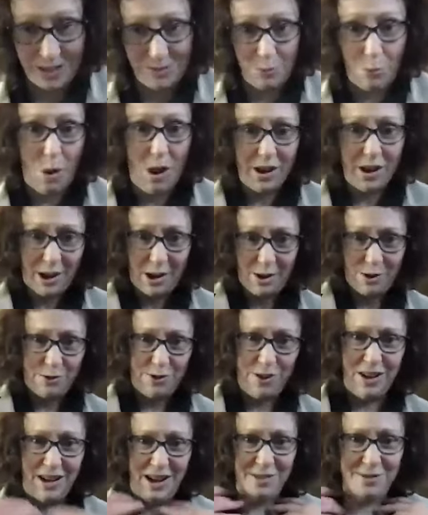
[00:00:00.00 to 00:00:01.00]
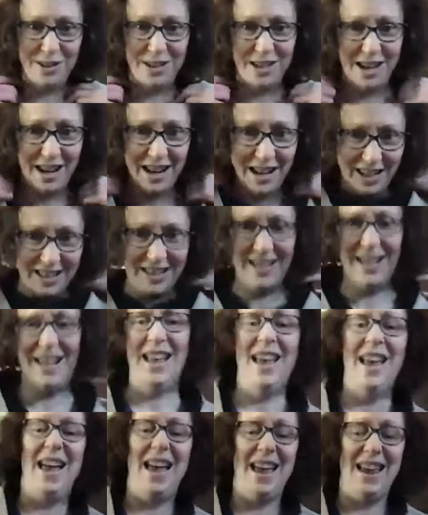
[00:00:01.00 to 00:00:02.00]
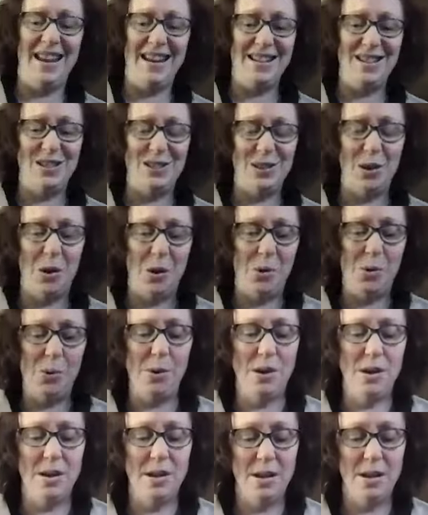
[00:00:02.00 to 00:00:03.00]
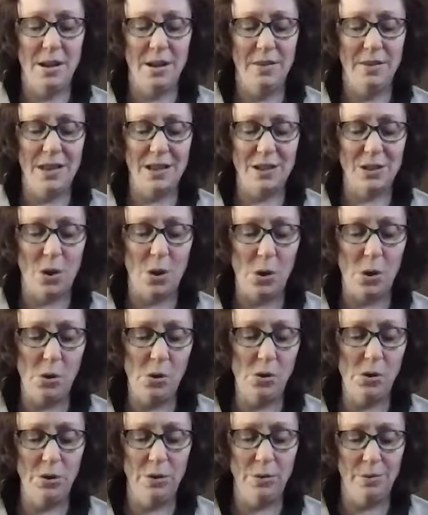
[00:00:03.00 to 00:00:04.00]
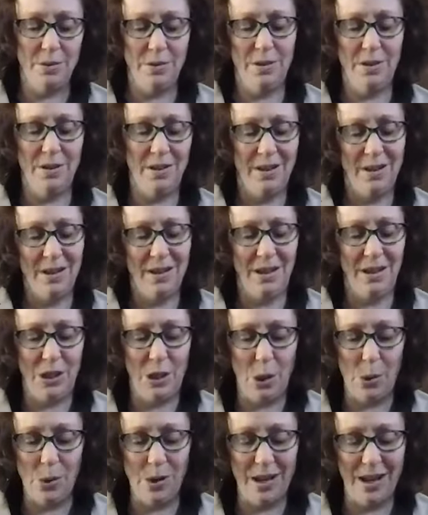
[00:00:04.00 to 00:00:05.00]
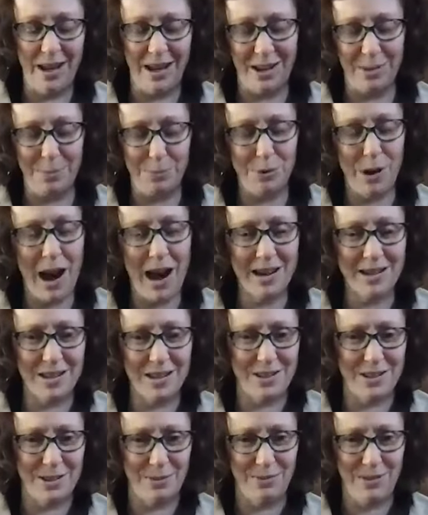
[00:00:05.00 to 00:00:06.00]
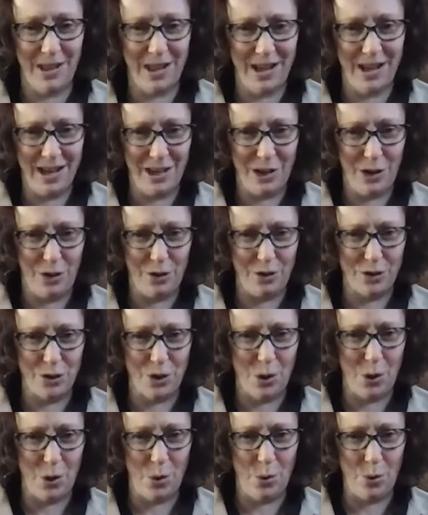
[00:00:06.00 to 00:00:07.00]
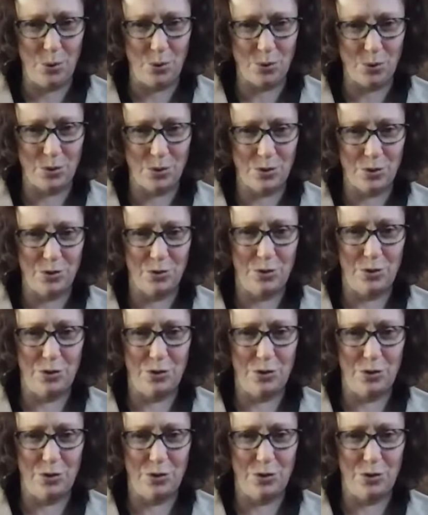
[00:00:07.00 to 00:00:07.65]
We walk on our feet every day. And so this whole yogic practice of letting your toes